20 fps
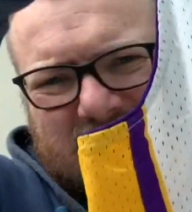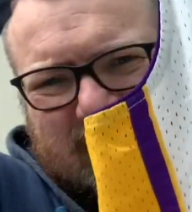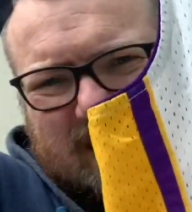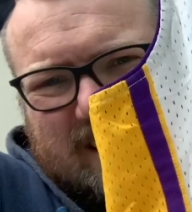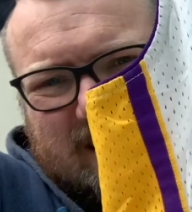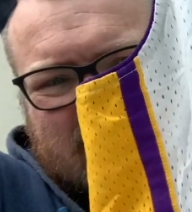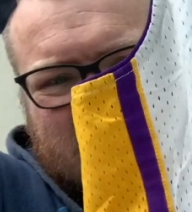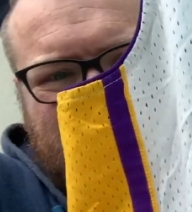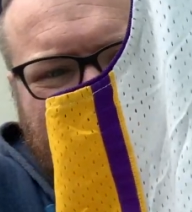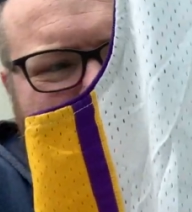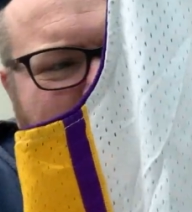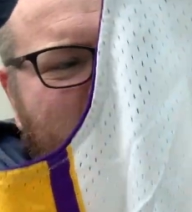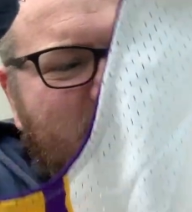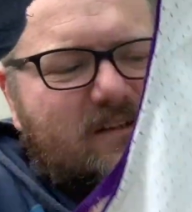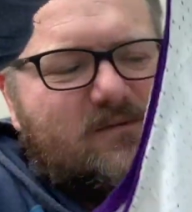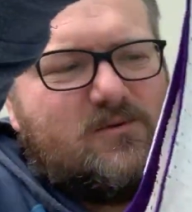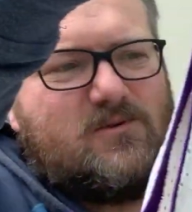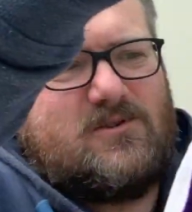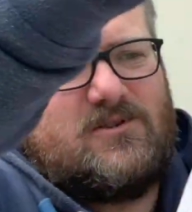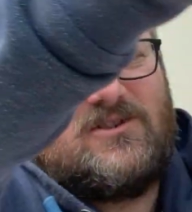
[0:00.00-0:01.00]
It's a very
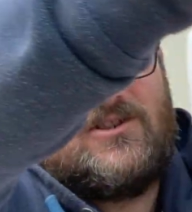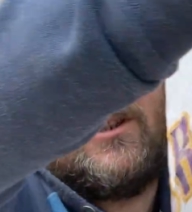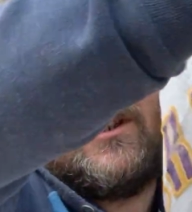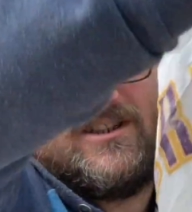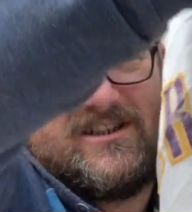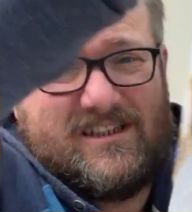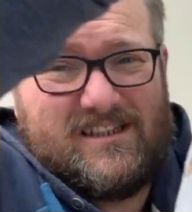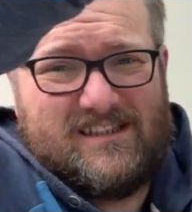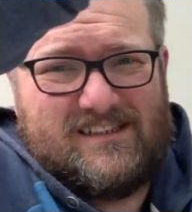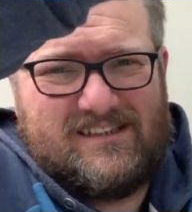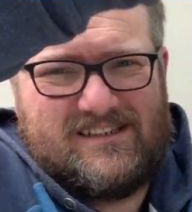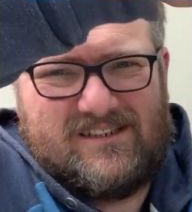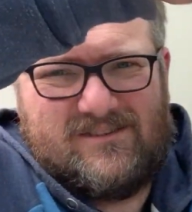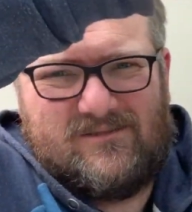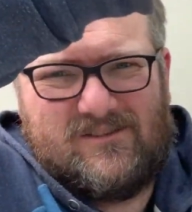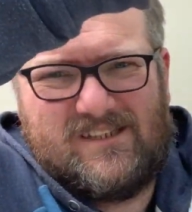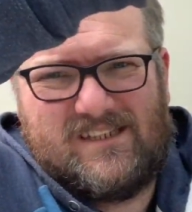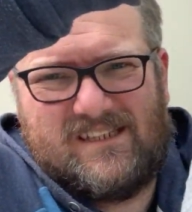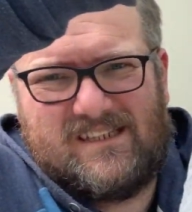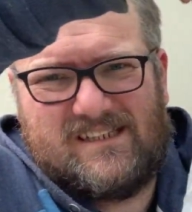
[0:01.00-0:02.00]
worn shirt, and look who
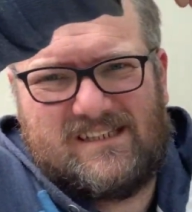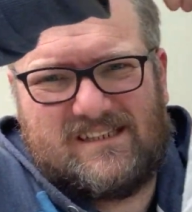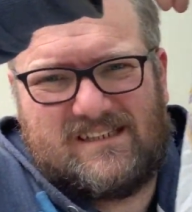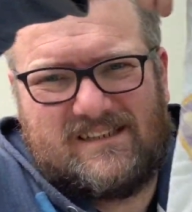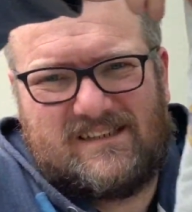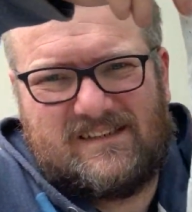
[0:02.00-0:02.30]
it is.